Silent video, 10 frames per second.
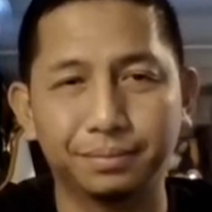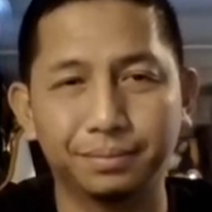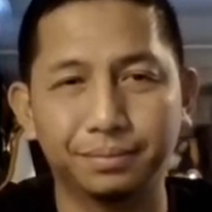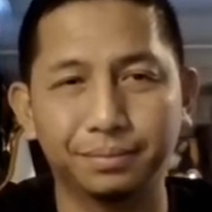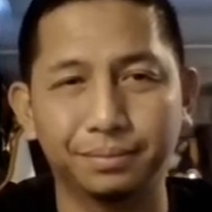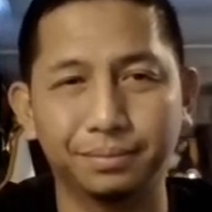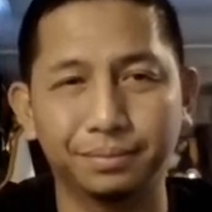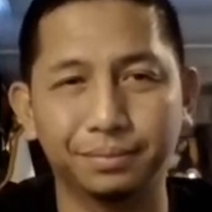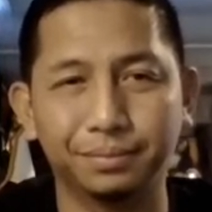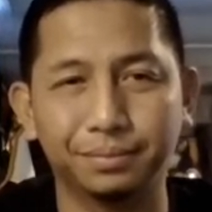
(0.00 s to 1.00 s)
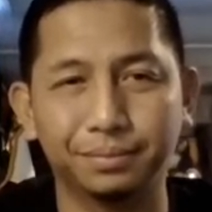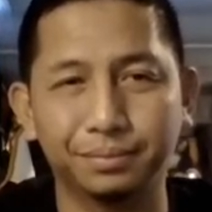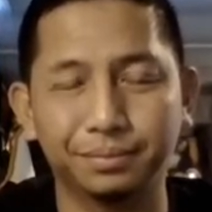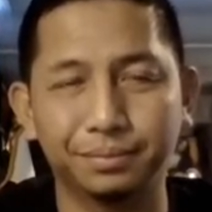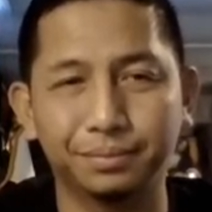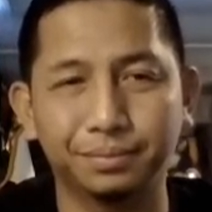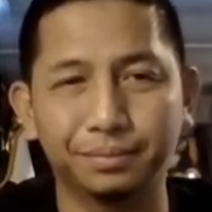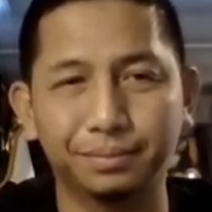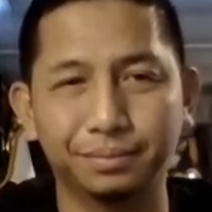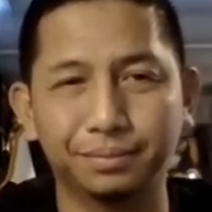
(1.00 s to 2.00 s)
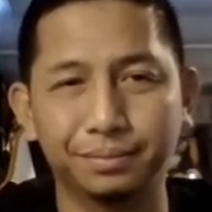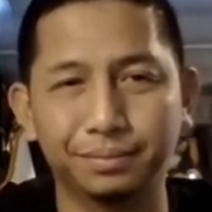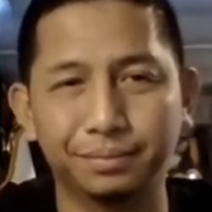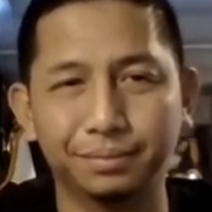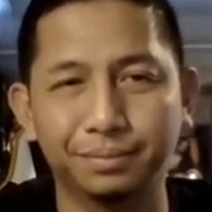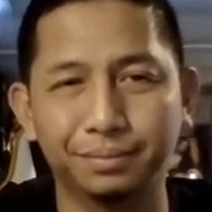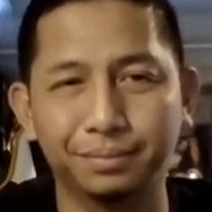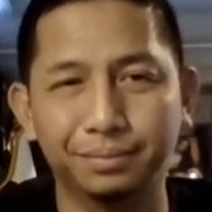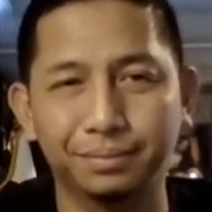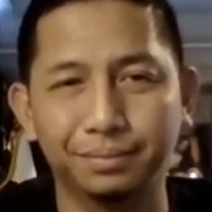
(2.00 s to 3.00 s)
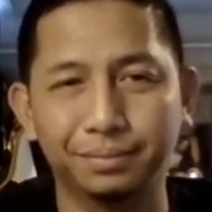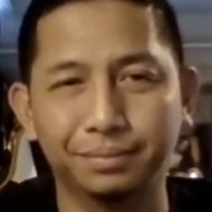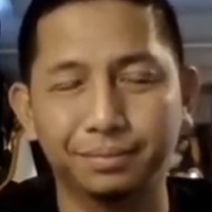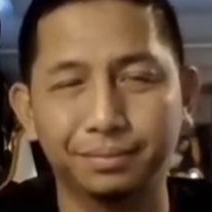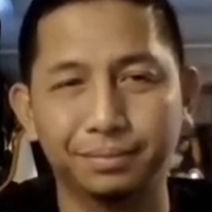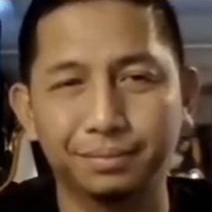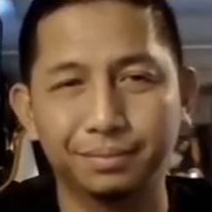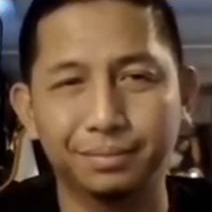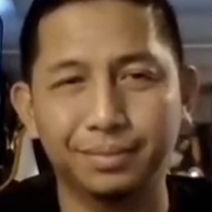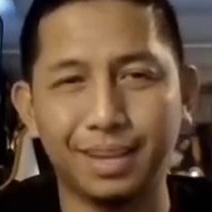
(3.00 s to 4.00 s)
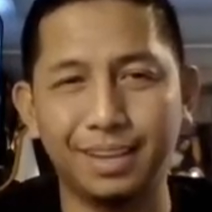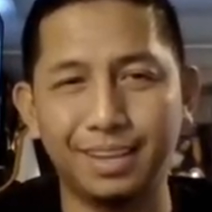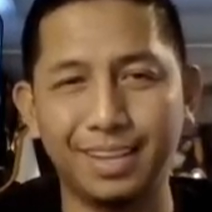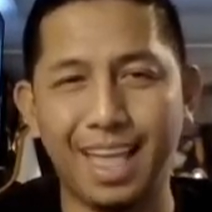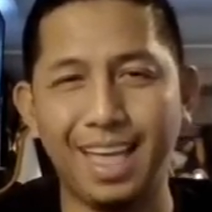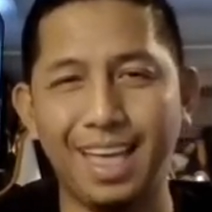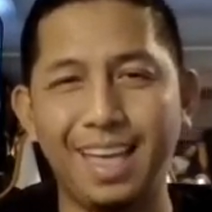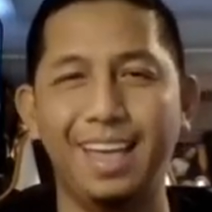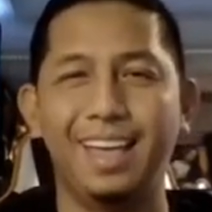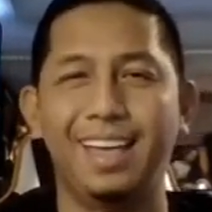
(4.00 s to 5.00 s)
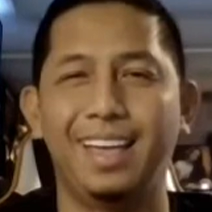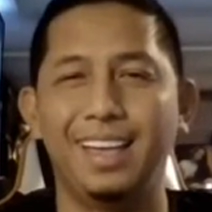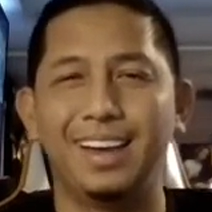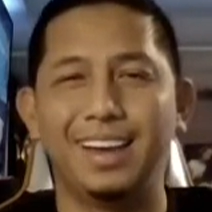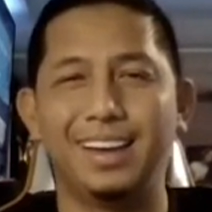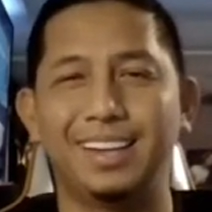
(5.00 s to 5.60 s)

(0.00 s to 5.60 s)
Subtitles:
(silent)